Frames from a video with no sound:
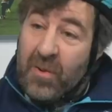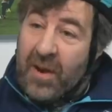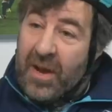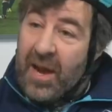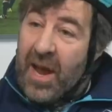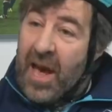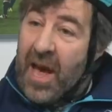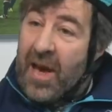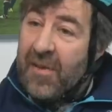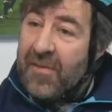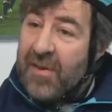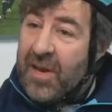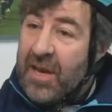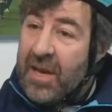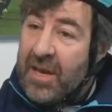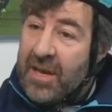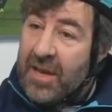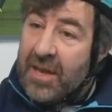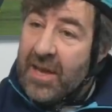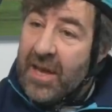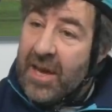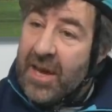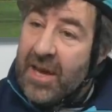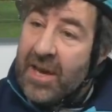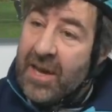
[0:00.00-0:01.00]
quite heavy
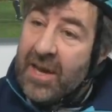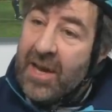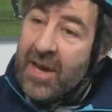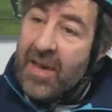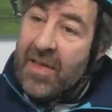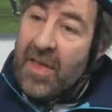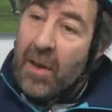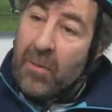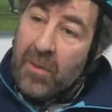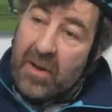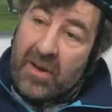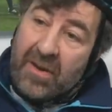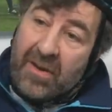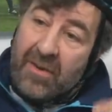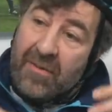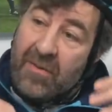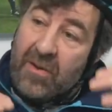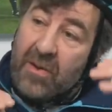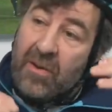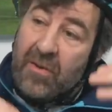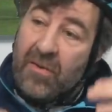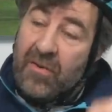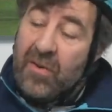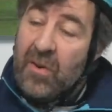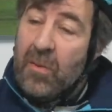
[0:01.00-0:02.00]
then. Yeah. That would have
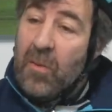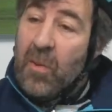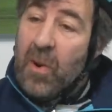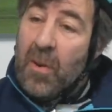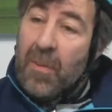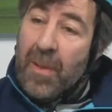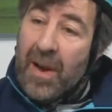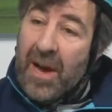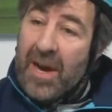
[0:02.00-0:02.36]
given you a few more